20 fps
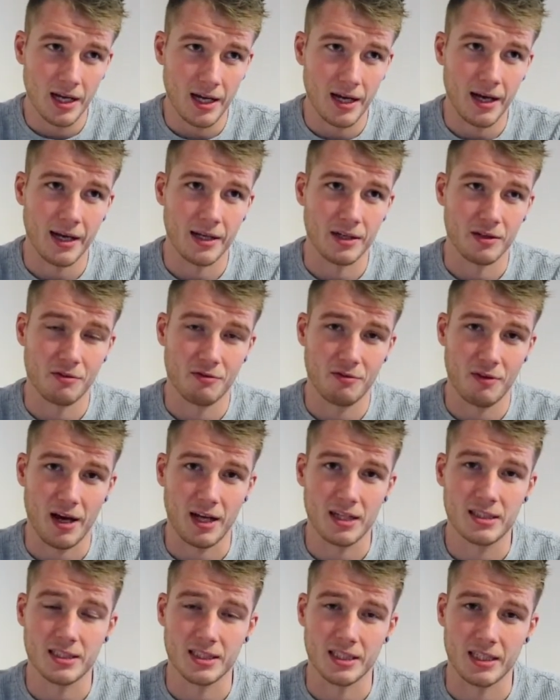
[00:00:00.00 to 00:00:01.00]
and
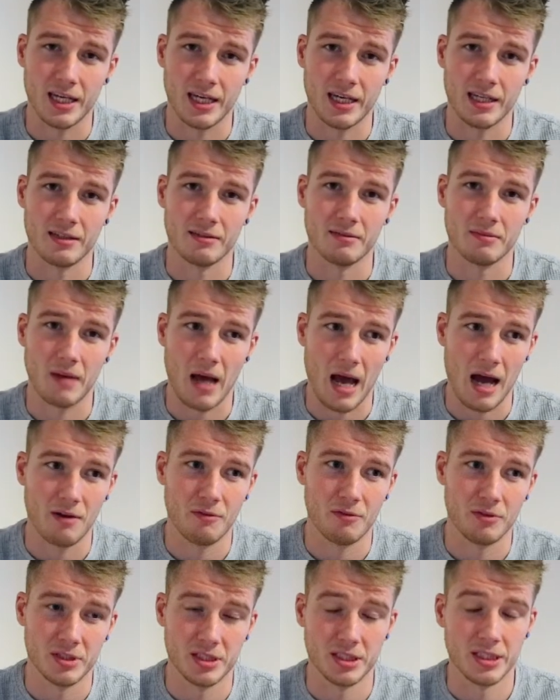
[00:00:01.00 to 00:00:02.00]
fats again
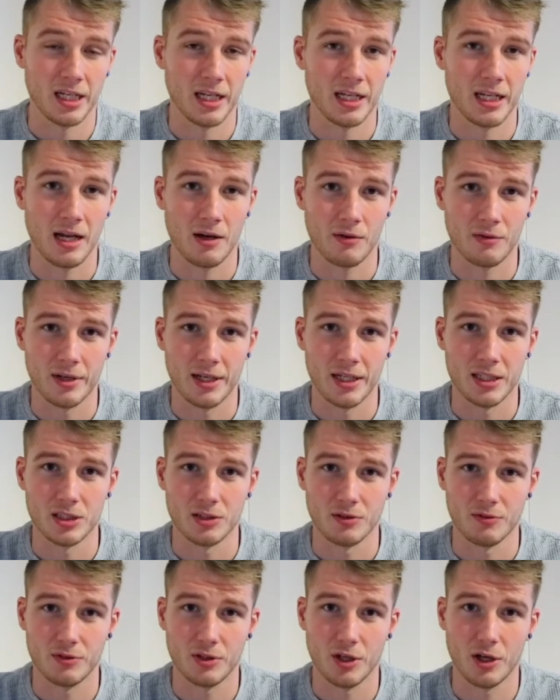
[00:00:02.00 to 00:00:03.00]
averaging in that
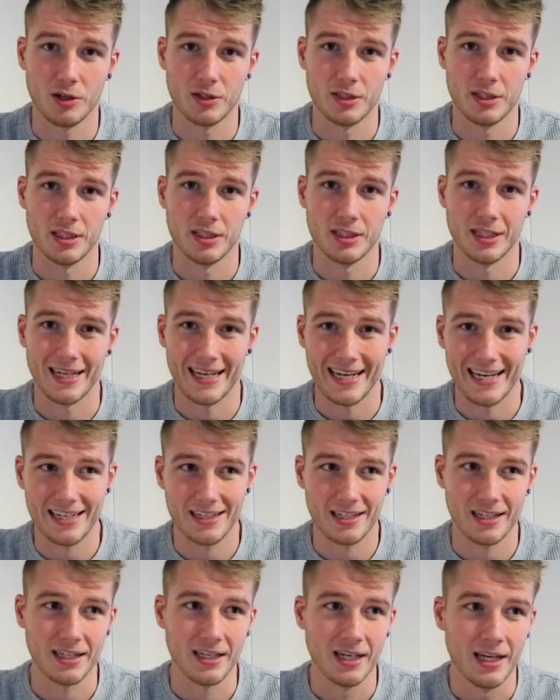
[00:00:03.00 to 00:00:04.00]
range of 30 to
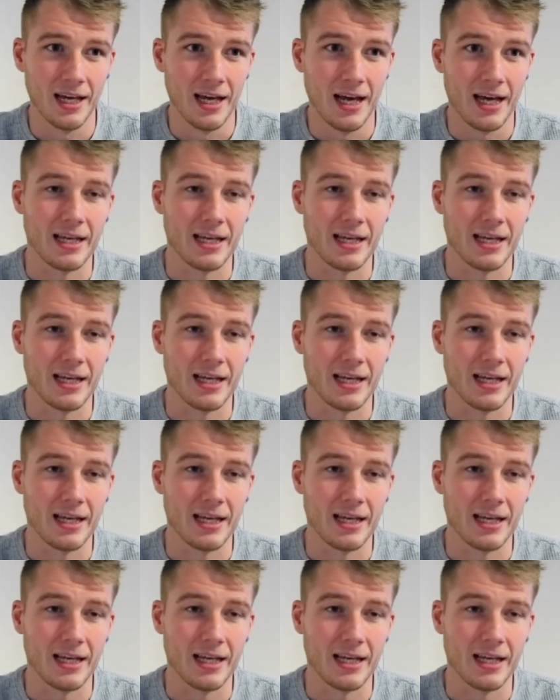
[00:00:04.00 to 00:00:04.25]
80.